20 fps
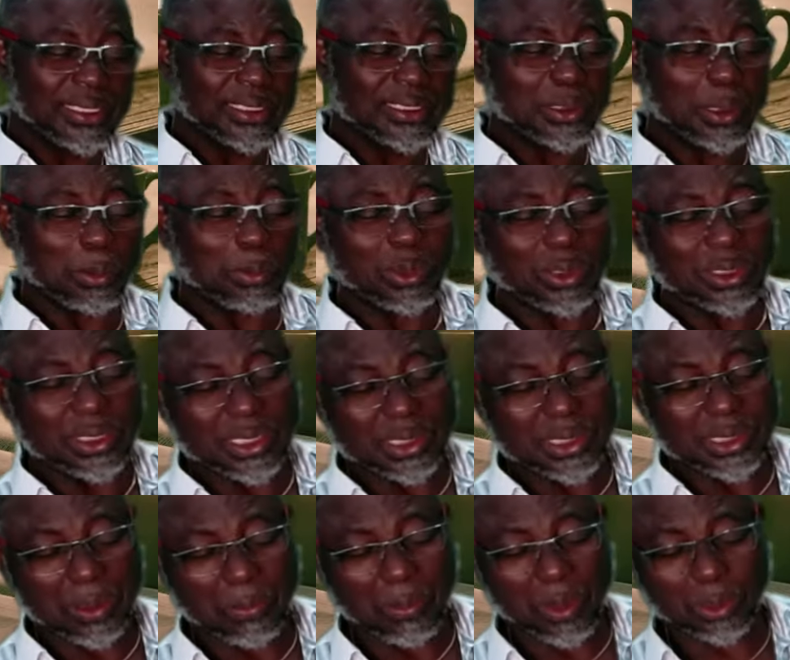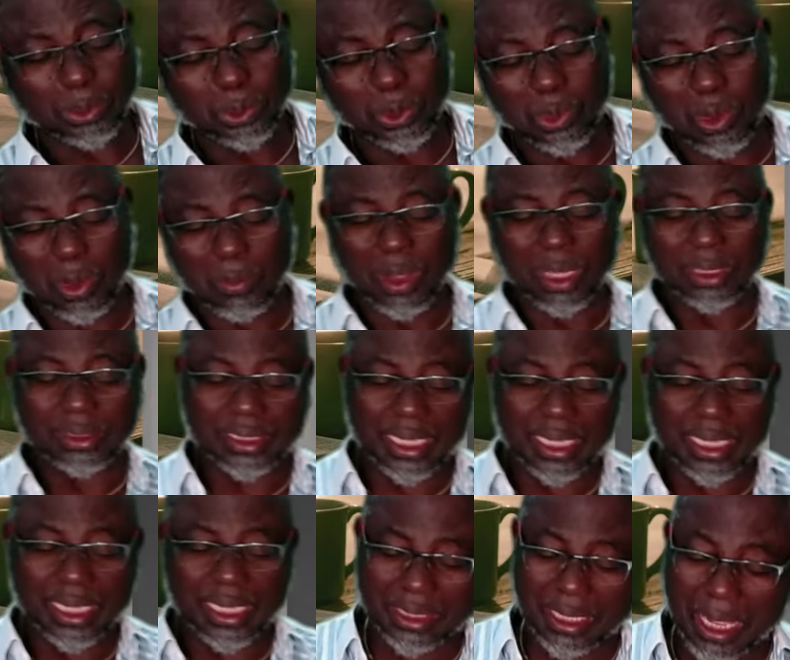somebody is about to come
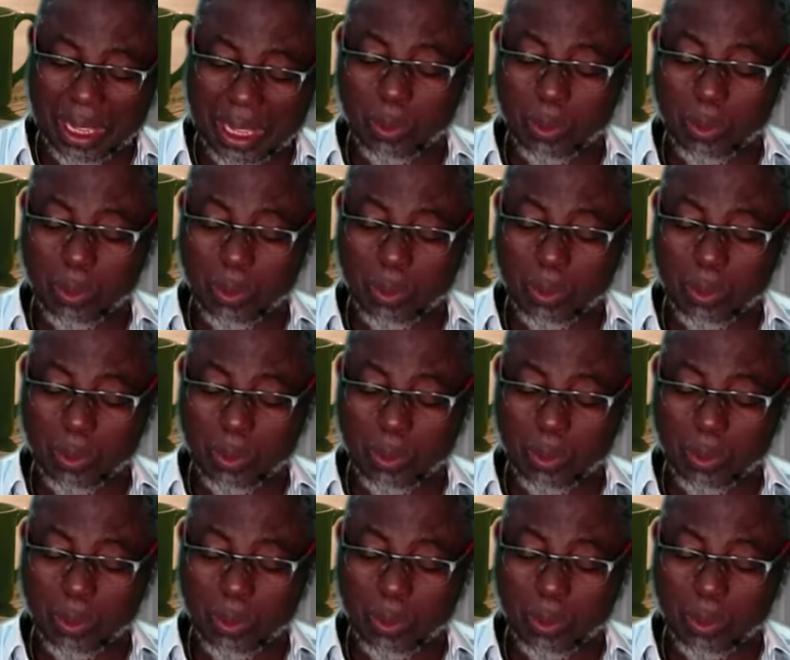attack them.